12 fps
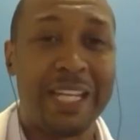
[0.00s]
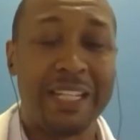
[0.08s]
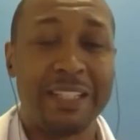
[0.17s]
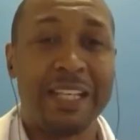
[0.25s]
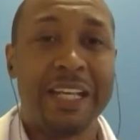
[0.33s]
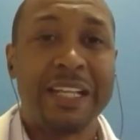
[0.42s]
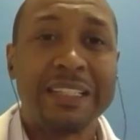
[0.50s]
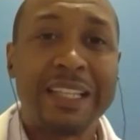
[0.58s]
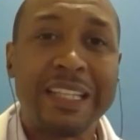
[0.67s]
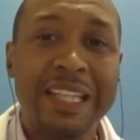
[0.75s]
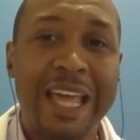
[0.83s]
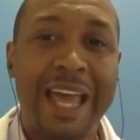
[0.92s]
it. And the
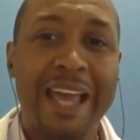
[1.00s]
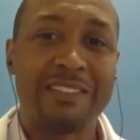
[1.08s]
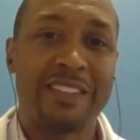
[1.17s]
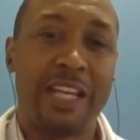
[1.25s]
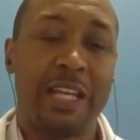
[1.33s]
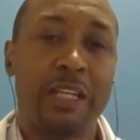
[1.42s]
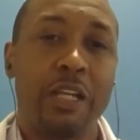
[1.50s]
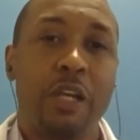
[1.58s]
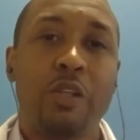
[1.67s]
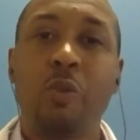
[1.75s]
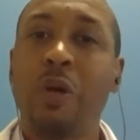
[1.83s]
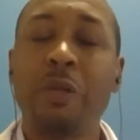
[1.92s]
last thing,
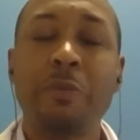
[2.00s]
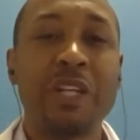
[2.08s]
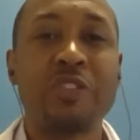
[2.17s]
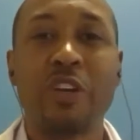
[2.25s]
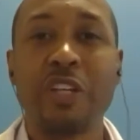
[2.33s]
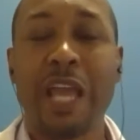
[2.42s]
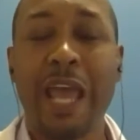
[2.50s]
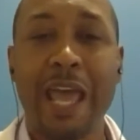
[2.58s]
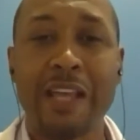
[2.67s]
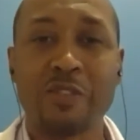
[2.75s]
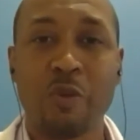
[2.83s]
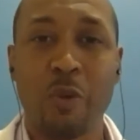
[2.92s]
you want to make sure you
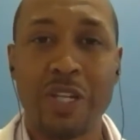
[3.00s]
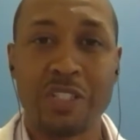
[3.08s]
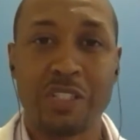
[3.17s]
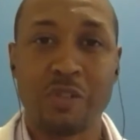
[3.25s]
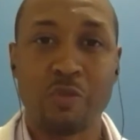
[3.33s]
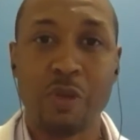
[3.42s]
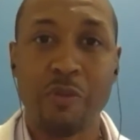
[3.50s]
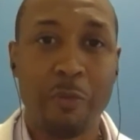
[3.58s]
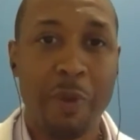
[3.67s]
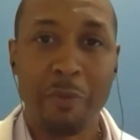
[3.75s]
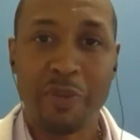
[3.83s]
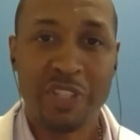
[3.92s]
ask questions. We
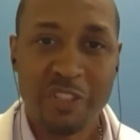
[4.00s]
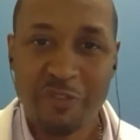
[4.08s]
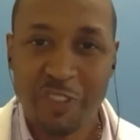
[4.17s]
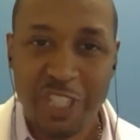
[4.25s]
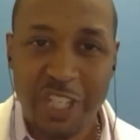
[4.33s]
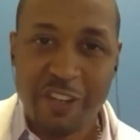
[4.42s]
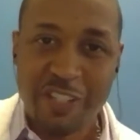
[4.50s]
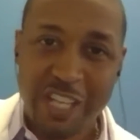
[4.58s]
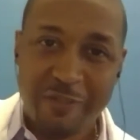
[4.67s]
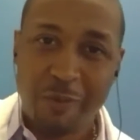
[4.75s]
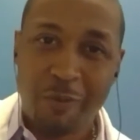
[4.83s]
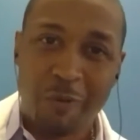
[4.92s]
remember this for years.
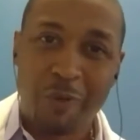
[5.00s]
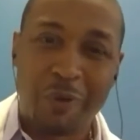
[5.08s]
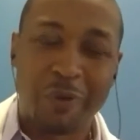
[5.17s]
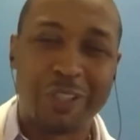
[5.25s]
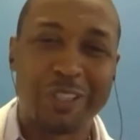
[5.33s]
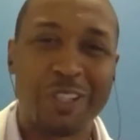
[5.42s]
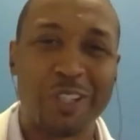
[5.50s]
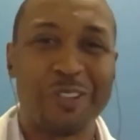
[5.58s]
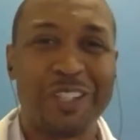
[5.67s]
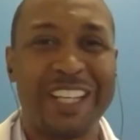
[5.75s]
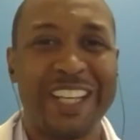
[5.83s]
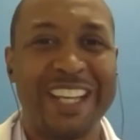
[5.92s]
Even when we were little
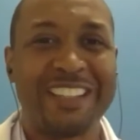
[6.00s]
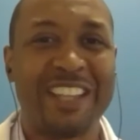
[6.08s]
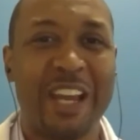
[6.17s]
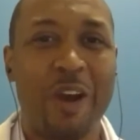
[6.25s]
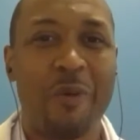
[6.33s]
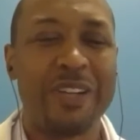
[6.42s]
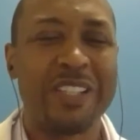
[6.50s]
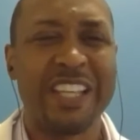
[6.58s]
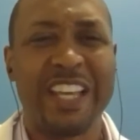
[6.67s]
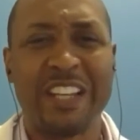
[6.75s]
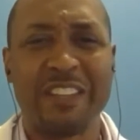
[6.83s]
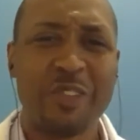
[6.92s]
kids, they always
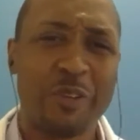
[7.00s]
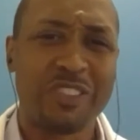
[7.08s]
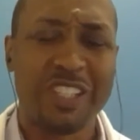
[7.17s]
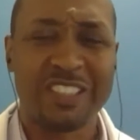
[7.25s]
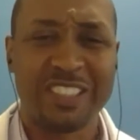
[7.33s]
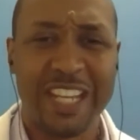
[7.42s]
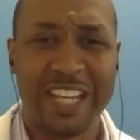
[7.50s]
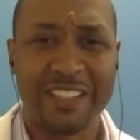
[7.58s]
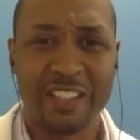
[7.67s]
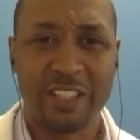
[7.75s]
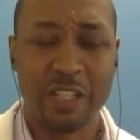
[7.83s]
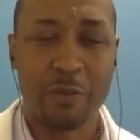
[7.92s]
say there's no such thing
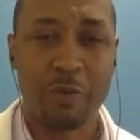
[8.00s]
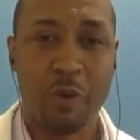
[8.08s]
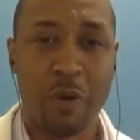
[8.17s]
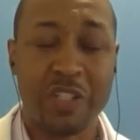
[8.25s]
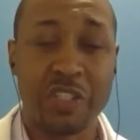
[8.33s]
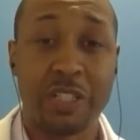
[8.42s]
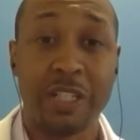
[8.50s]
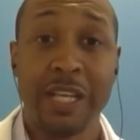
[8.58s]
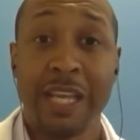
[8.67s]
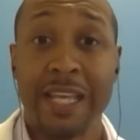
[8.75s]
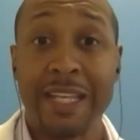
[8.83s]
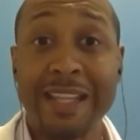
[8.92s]
as a dumb question.
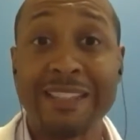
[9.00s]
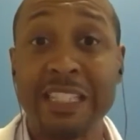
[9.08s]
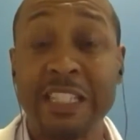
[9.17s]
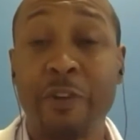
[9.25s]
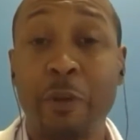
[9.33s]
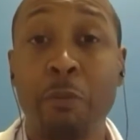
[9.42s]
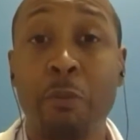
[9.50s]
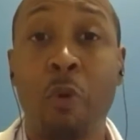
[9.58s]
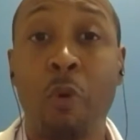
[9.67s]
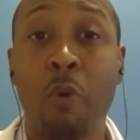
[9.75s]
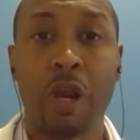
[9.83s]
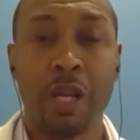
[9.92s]
And that's even
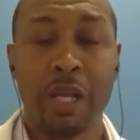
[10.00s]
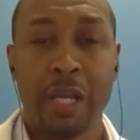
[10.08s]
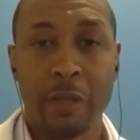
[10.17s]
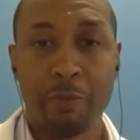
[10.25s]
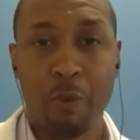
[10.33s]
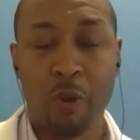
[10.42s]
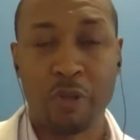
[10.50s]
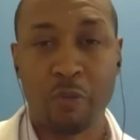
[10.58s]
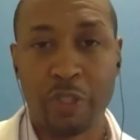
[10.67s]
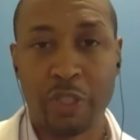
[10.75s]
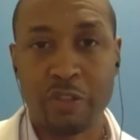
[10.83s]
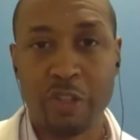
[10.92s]
more important
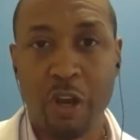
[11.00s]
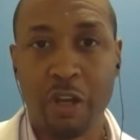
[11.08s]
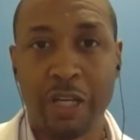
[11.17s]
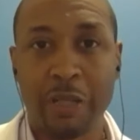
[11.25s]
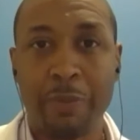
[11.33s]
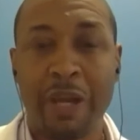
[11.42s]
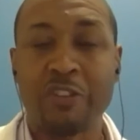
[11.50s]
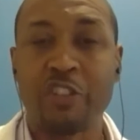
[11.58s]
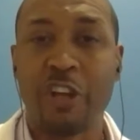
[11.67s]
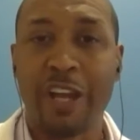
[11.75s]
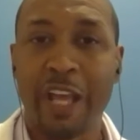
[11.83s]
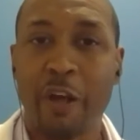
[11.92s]
when you're talking about
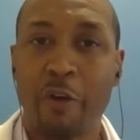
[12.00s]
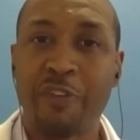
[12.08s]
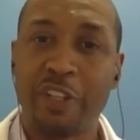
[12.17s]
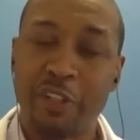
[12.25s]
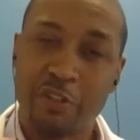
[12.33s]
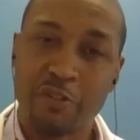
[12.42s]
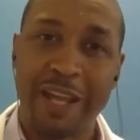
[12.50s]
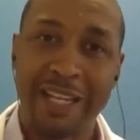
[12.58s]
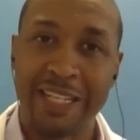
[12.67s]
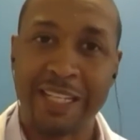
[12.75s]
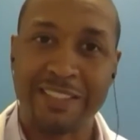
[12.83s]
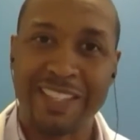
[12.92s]
your health and you're trying to
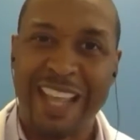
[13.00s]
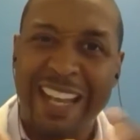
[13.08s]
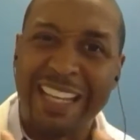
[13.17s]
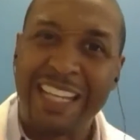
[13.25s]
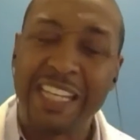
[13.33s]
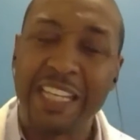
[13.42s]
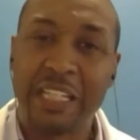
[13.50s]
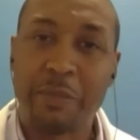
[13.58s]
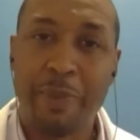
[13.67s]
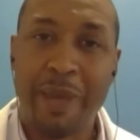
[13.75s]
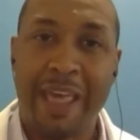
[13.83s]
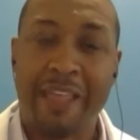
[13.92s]
get to that healing
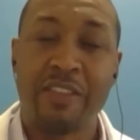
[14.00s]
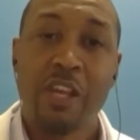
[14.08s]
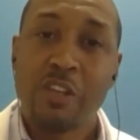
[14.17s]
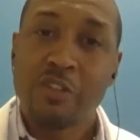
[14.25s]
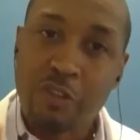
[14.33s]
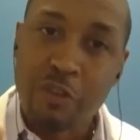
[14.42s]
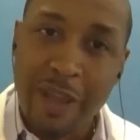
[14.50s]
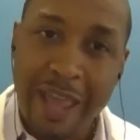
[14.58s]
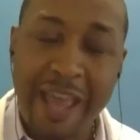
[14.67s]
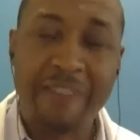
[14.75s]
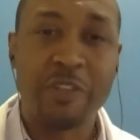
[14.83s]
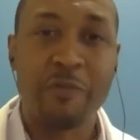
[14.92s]
path. So you
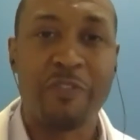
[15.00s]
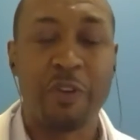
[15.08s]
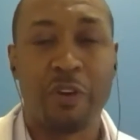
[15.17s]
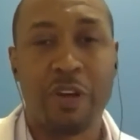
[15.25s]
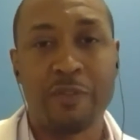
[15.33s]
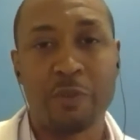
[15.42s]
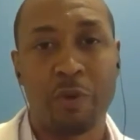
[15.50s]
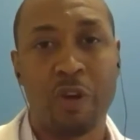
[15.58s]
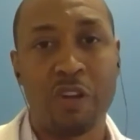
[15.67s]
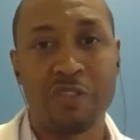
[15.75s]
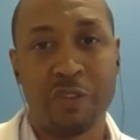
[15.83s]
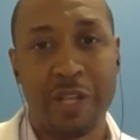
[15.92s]
have to feel comfortable
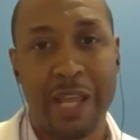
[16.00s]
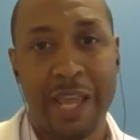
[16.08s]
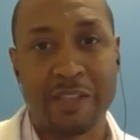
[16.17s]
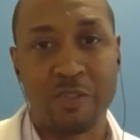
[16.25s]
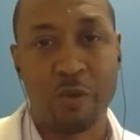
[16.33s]
also to ask